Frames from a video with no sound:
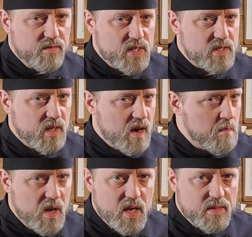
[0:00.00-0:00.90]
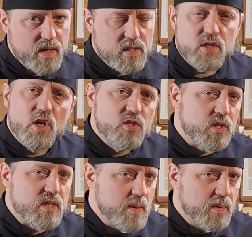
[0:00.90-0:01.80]
invest a lot of money in these,
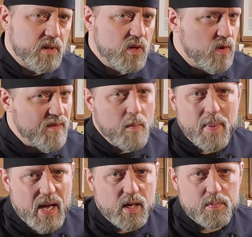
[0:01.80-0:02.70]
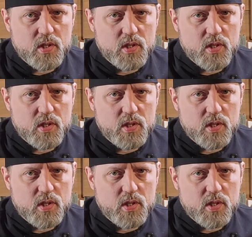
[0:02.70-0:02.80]
so they typically don't have a backup